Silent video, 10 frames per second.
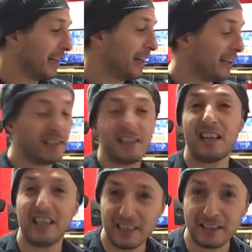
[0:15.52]

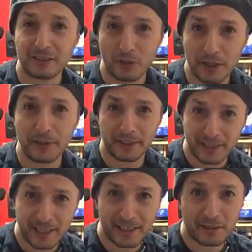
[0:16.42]
I had a tiring
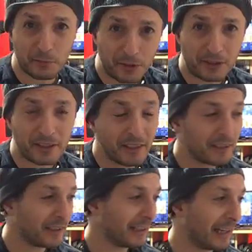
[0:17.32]
day at work,
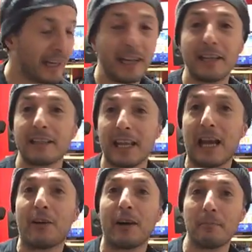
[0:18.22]
and
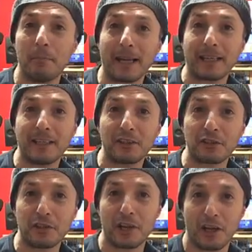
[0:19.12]
now I'm back in the
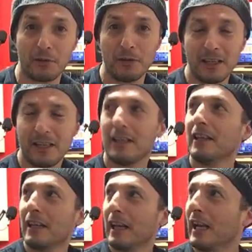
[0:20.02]
studio.
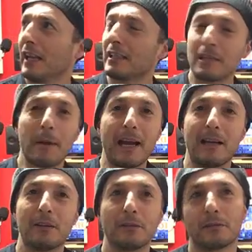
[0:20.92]
It's
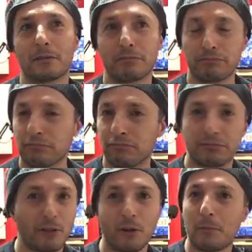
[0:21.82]
about
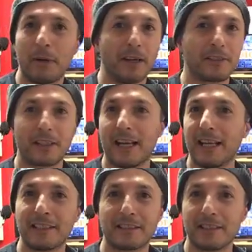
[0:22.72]
quarter past
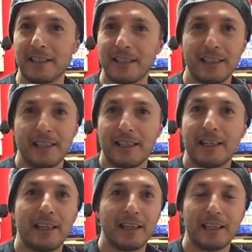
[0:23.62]
8
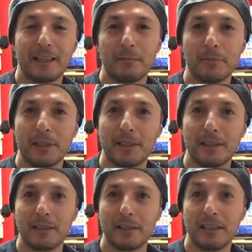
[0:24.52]
in
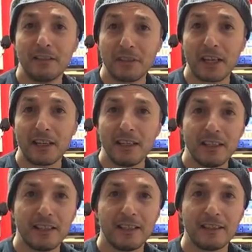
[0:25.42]
the evening.
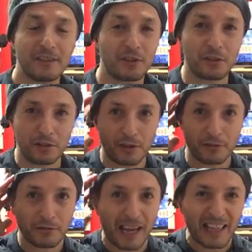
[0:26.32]
Just sort
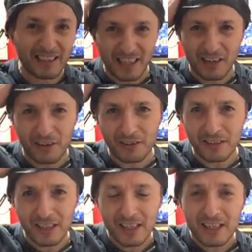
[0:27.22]
of had dinner,
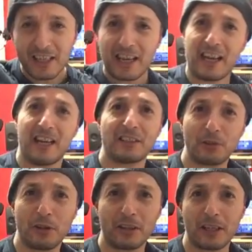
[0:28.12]
and I
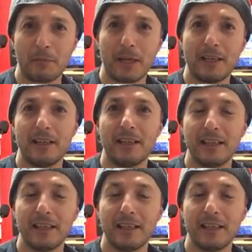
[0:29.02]
thought I'll come in